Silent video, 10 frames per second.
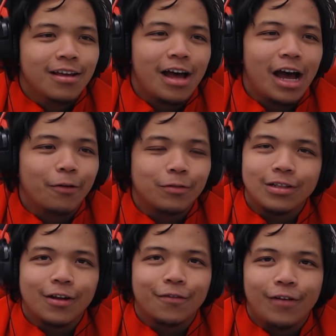Uh, it was a
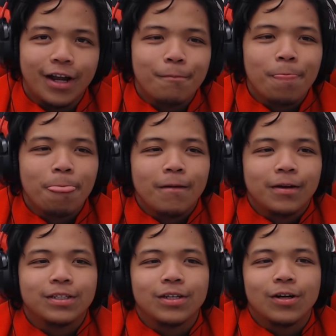lot of fun.
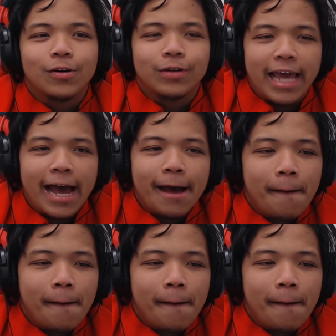So yeah.